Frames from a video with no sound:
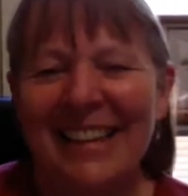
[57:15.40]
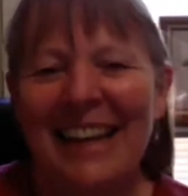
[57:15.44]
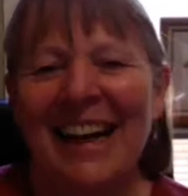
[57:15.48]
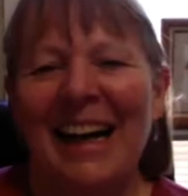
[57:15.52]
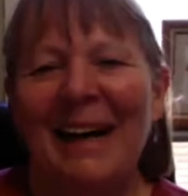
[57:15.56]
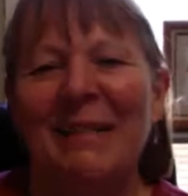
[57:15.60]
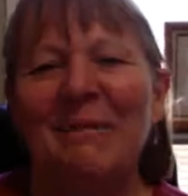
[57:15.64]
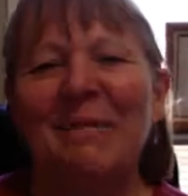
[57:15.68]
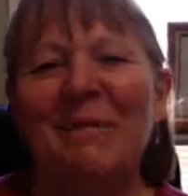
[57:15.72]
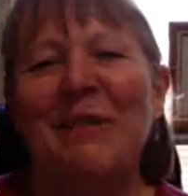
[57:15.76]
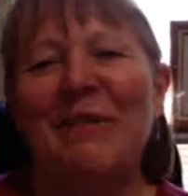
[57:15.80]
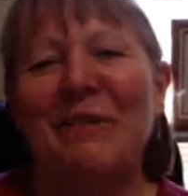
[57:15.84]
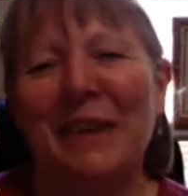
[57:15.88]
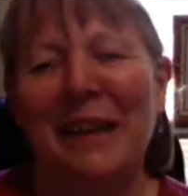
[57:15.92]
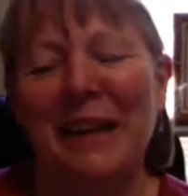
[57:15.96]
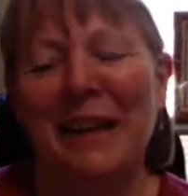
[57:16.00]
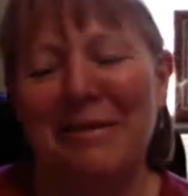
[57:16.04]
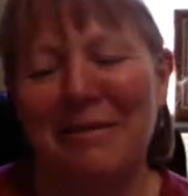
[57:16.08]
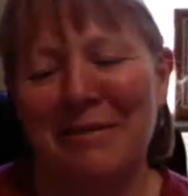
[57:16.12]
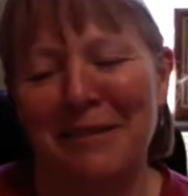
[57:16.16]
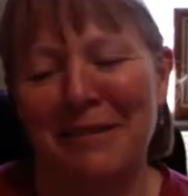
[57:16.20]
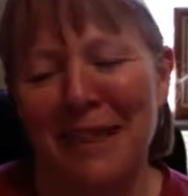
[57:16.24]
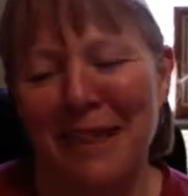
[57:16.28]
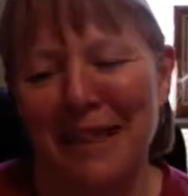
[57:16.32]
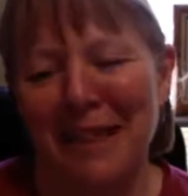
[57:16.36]
I'm loving
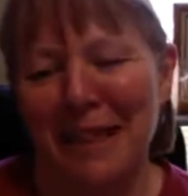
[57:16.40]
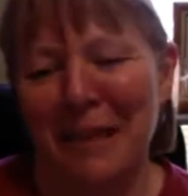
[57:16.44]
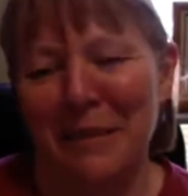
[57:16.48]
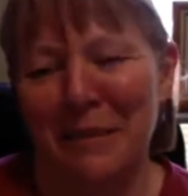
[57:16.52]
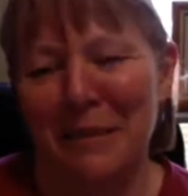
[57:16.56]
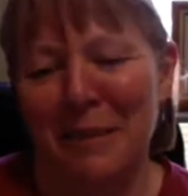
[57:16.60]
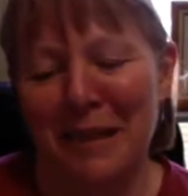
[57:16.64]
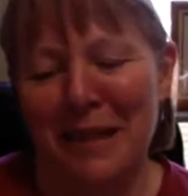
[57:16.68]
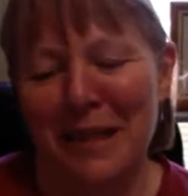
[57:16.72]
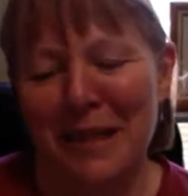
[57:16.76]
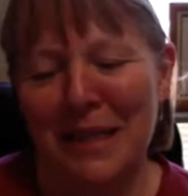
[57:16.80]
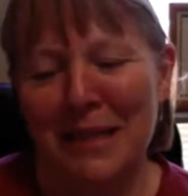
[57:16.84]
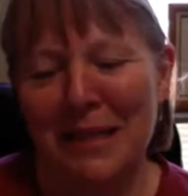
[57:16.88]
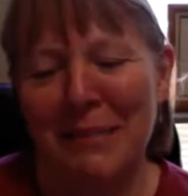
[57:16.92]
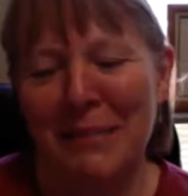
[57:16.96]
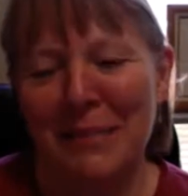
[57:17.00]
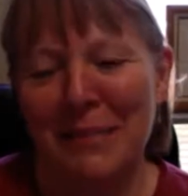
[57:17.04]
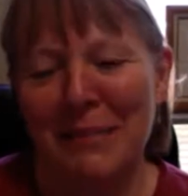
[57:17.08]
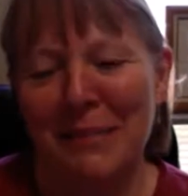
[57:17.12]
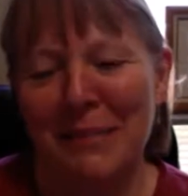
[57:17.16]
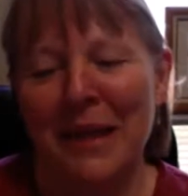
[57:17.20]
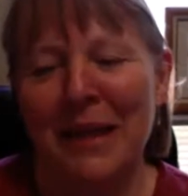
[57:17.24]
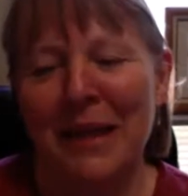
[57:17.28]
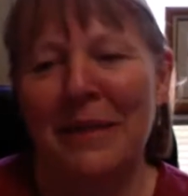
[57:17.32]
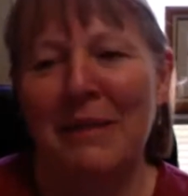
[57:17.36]
it really, but it's
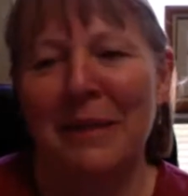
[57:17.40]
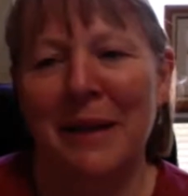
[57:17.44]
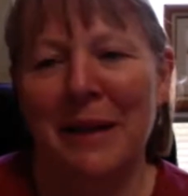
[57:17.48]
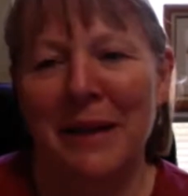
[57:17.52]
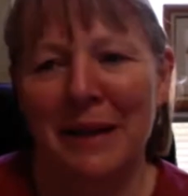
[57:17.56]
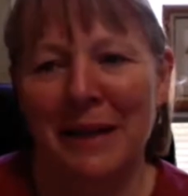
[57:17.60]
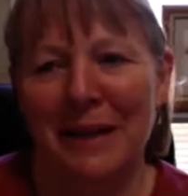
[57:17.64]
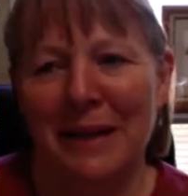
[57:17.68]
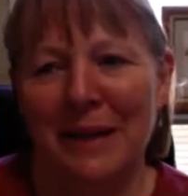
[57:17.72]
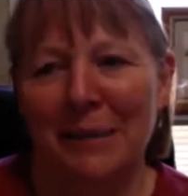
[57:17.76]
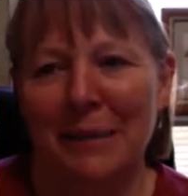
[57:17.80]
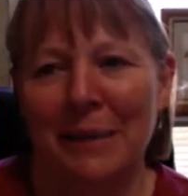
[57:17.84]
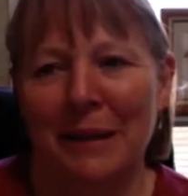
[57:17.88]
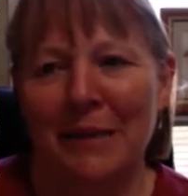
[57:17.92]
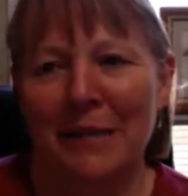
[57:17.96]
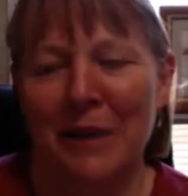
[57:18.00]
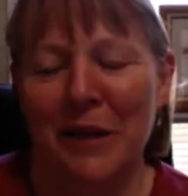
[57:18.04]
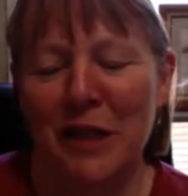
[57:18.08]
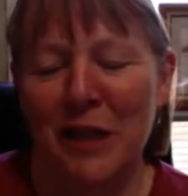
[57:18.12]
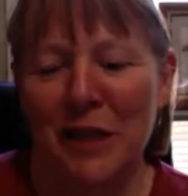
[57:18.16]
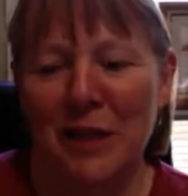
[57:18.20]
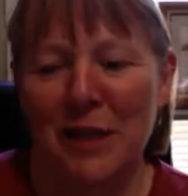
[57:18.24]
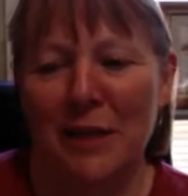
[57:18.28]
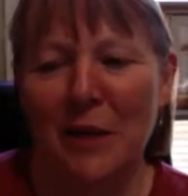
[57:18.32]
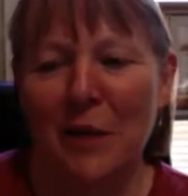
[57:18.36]
becoming a little bit of a
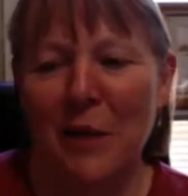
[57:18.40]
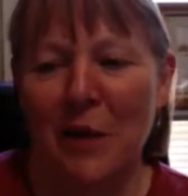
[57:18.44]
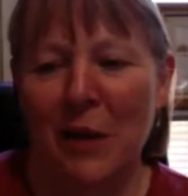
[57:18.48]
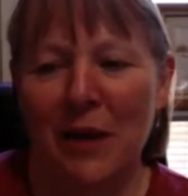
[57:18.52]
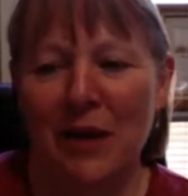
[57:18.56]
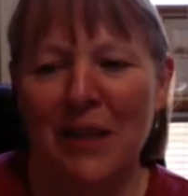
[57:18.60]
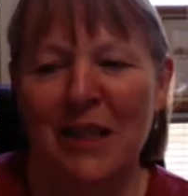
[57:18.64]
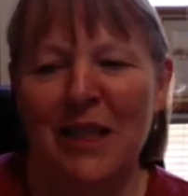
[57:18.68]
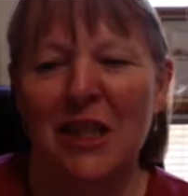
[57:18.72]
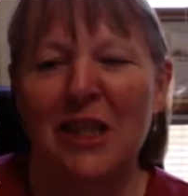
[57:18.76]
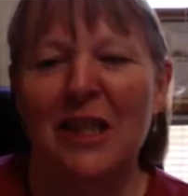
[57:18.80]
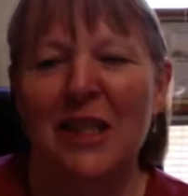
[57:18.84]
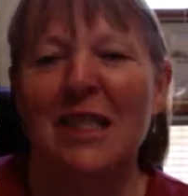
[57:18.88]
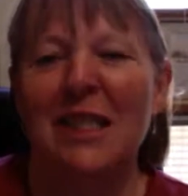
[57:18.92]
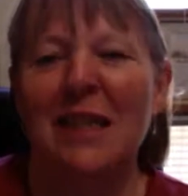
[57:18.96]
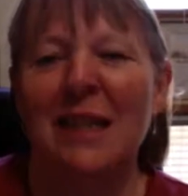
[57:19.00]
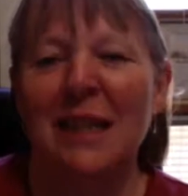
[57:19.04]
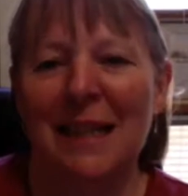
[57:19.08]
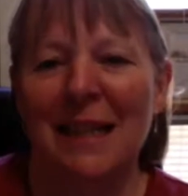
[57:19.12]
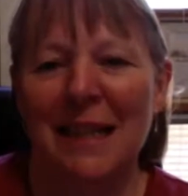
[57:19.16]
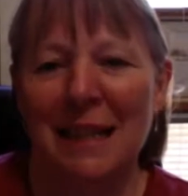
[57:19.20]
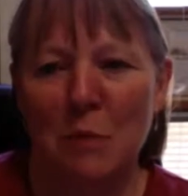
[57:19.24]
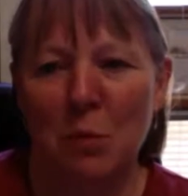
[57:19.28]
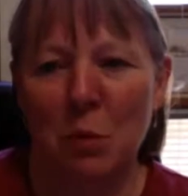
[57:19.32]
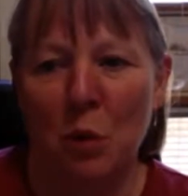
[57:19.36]
slog just at
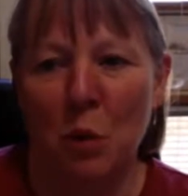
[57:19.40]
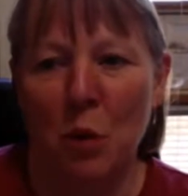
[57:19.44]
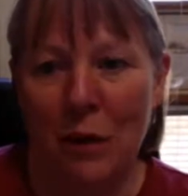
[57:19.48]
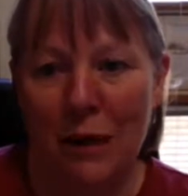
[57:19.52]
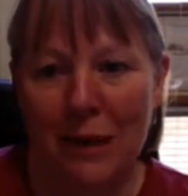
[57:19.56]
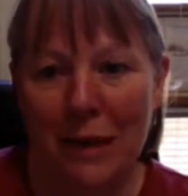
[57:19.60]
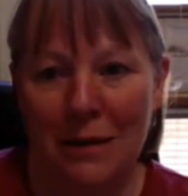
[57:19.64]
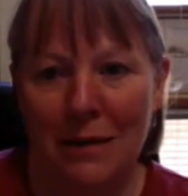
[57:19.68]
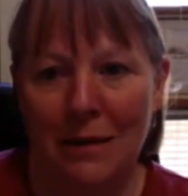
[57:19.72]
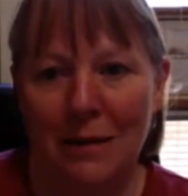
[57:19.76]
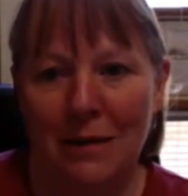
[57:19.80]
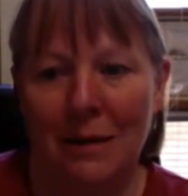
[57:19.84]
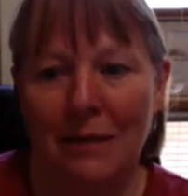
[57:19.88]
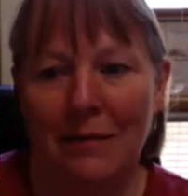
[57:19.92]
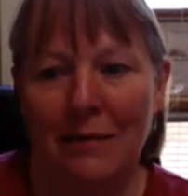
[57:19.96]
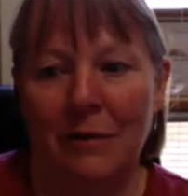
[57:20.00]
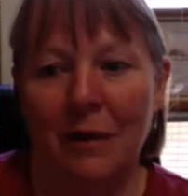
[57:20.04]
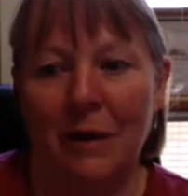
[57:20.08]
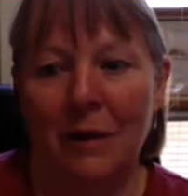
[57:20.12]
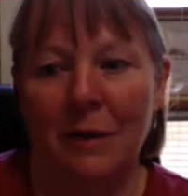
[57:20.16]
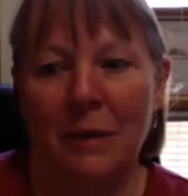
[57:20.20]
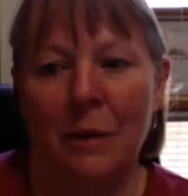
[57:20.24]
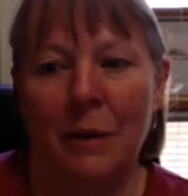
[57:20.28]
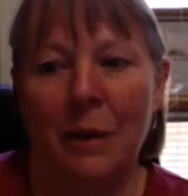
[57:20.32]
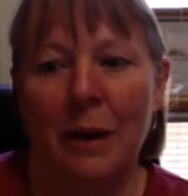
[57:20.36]
this point. I've
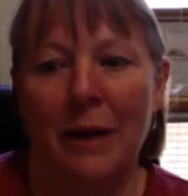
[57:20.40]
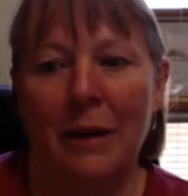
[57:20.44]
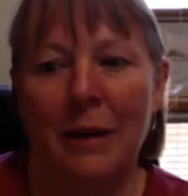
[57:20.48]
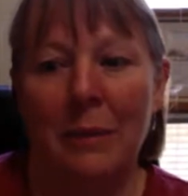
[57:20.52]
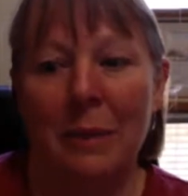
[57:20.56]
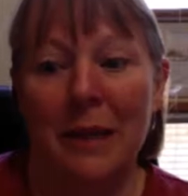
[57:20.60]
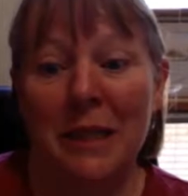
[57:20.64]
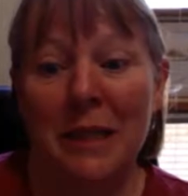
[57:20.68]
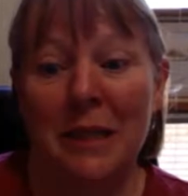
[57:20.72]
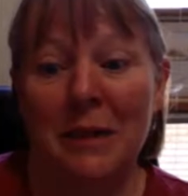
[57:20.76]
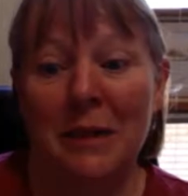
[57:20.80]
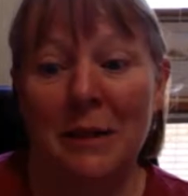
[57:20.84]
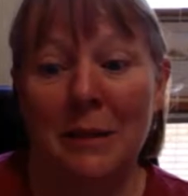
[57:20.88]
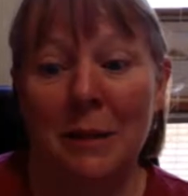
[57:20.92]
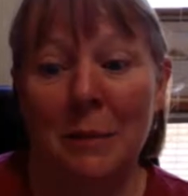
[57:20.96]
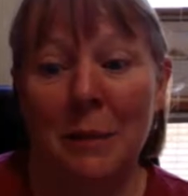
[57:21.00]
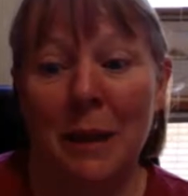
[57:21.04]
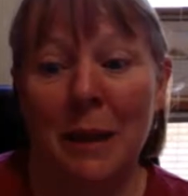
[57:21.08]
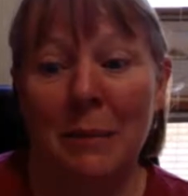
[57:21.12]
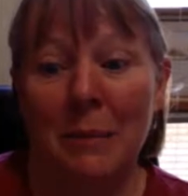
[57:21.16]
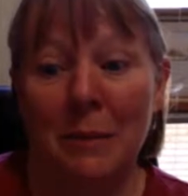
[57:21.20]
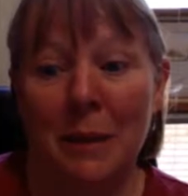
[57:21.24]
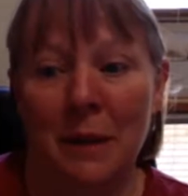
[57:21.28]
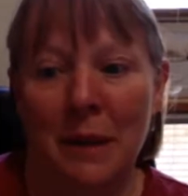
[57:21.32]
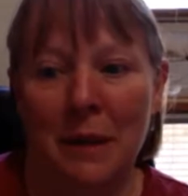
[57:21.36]
got quite a bit to do
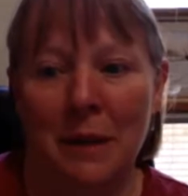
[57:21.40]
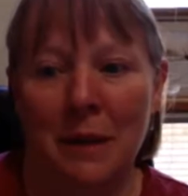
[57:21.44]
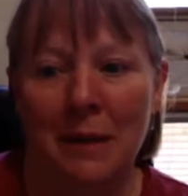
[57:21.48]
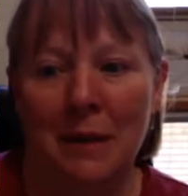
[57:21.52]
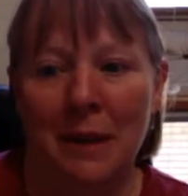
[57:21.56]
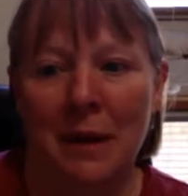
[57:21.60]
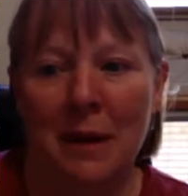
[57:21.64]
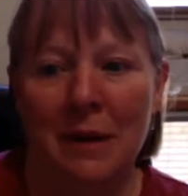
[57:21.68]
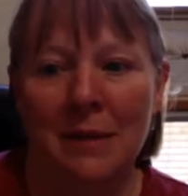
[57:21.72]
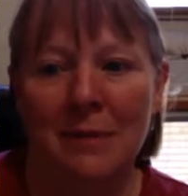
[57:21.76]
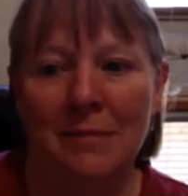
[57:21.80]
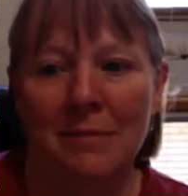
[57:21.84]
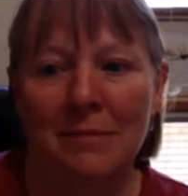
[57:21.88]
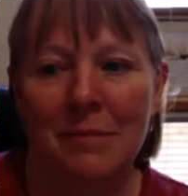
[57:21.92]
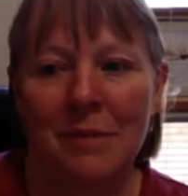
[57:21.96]
by Monday.